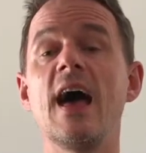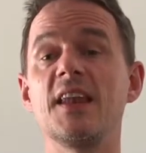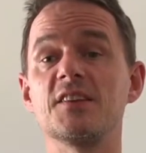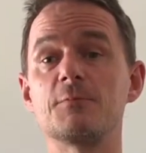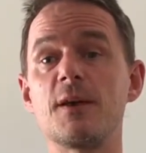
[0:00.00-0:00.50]

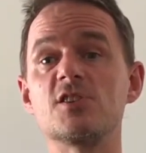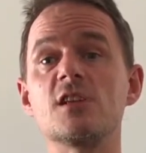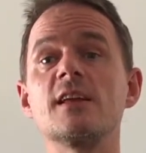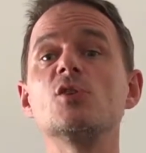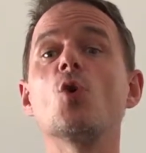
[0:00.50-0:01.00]
and
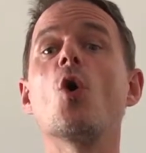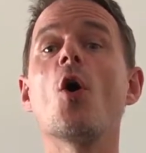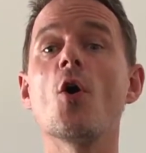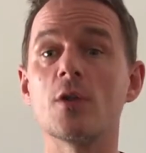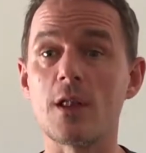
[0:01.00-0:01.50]
especially your
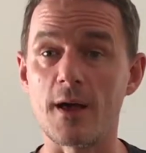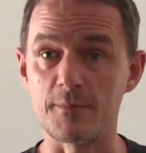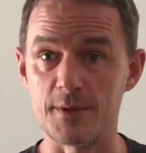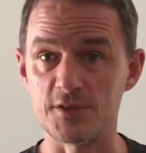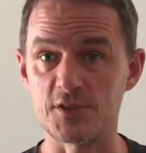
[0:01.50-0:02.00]

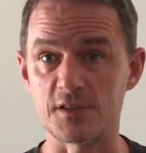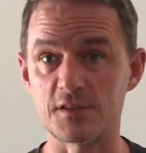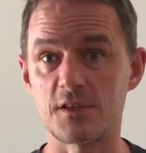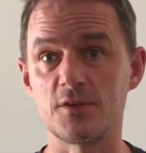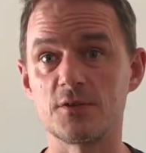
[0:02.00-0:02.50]
online pitching
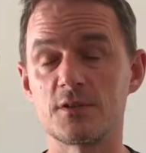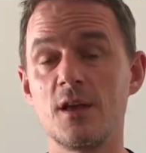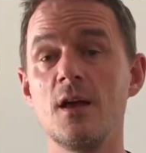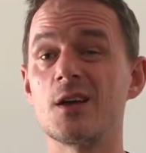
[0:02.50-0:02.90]
skills.